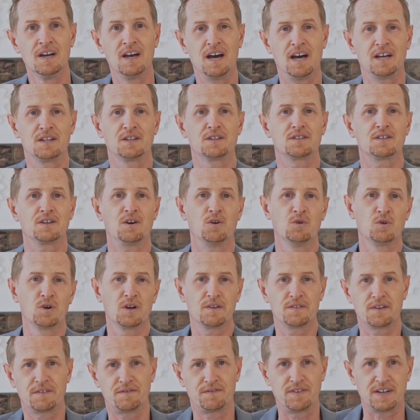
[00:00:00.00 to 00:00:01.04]
and all of
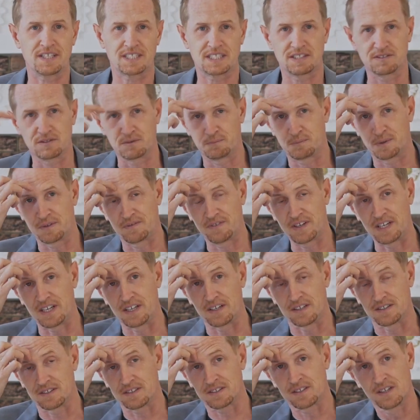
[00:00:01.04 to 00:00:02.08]
the festival
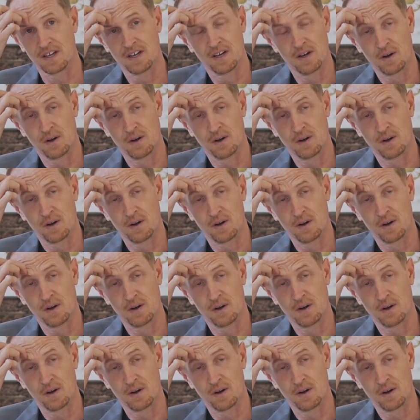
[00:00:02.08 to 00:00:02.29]
pavilions,